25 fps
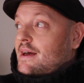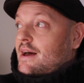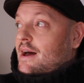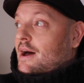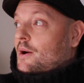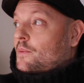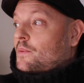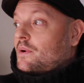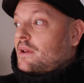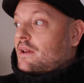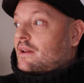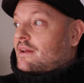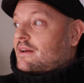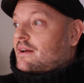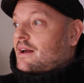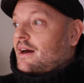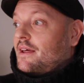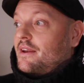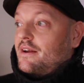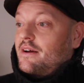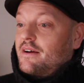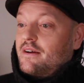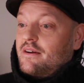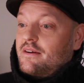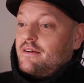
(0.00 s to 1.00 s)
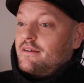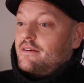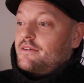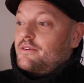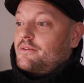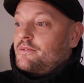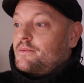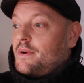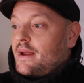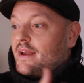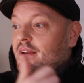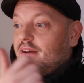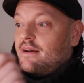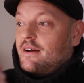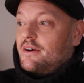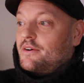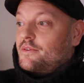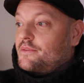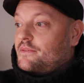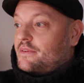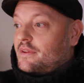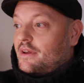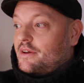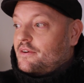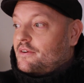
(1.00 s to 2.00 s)
I will cut a
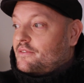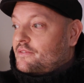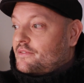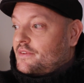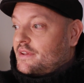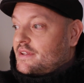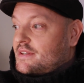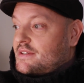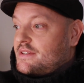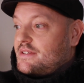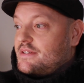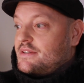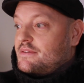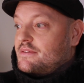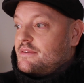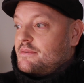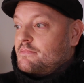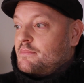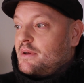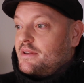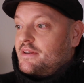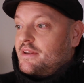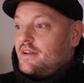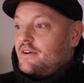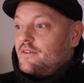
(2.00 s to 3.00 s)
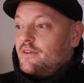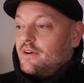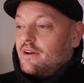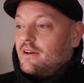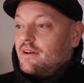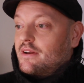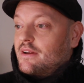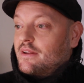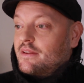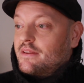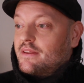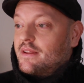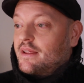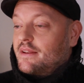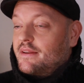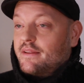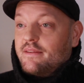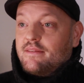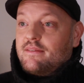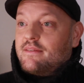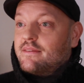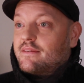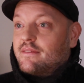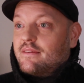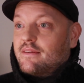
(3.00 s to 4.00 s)
raincoat out of this material," and then
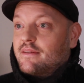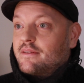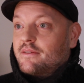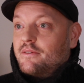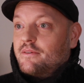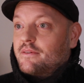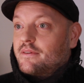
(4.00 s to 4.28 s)
it's,